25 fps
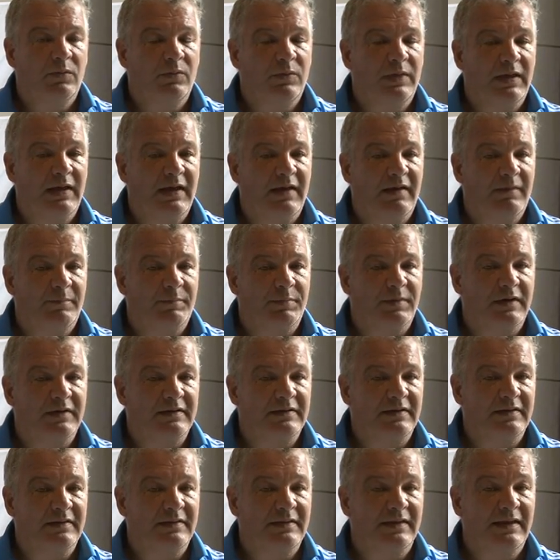we have
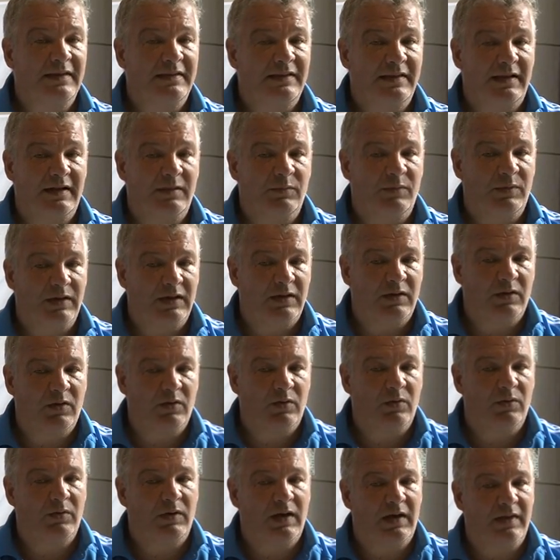presented and we
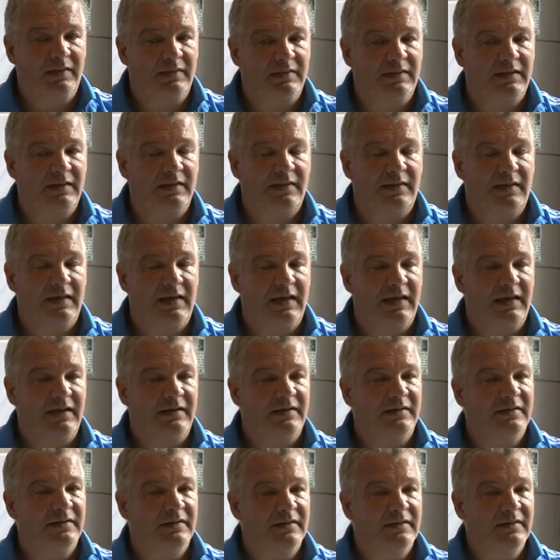go until the
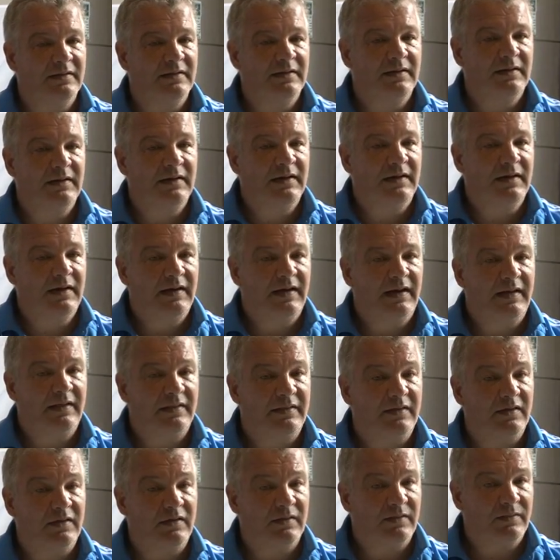end,
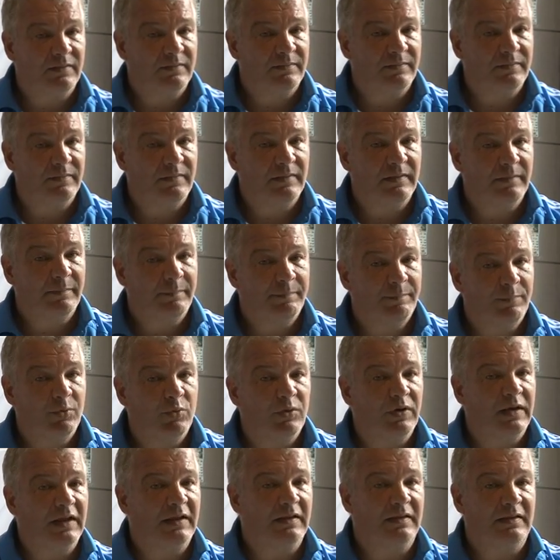and the
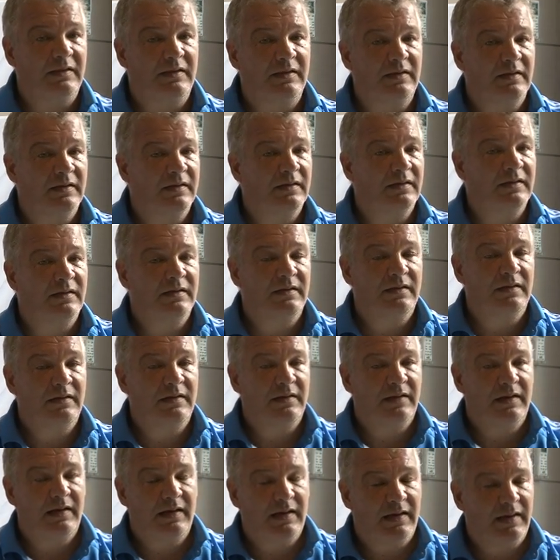Phuket
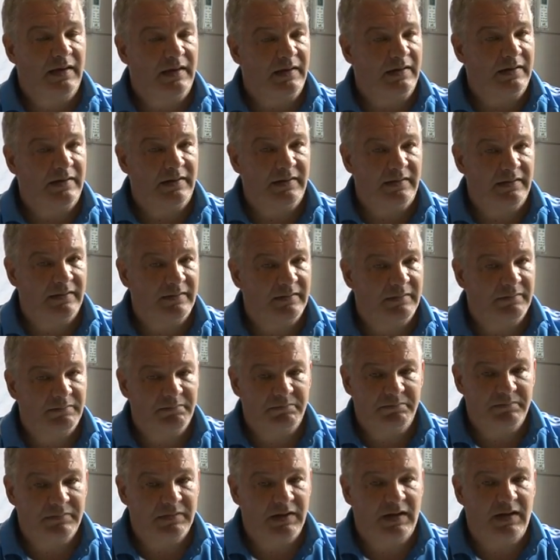and
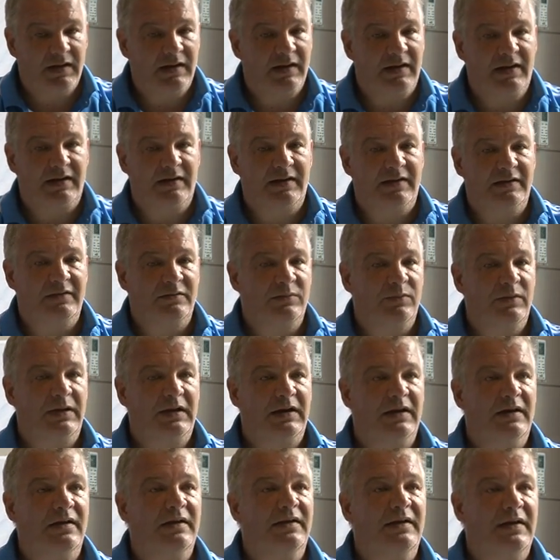Thailand as
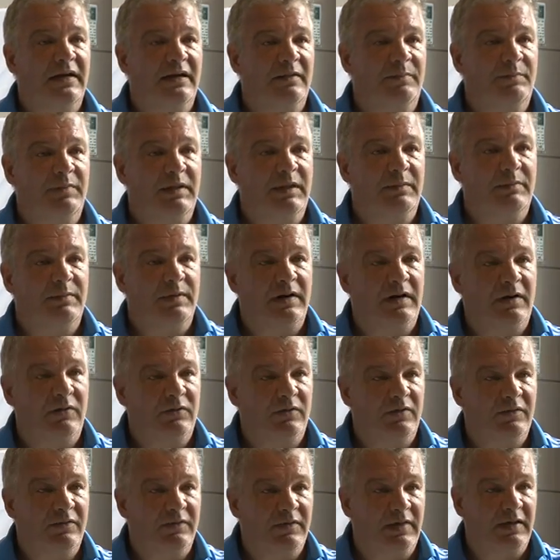well can be
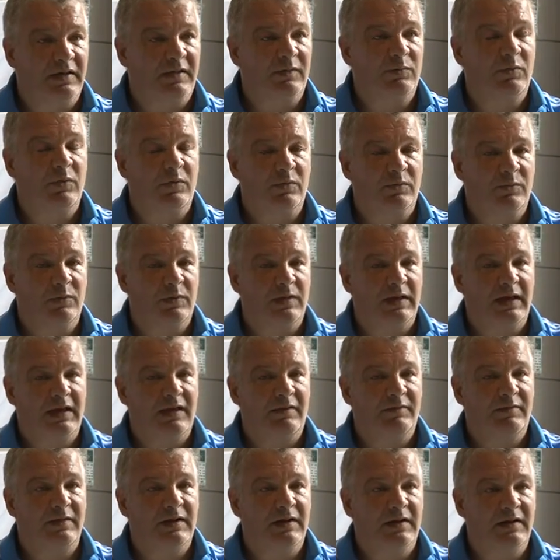proud of us, what we
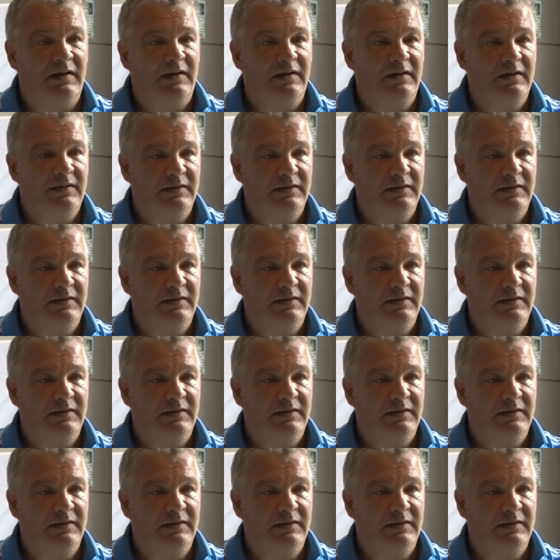have done.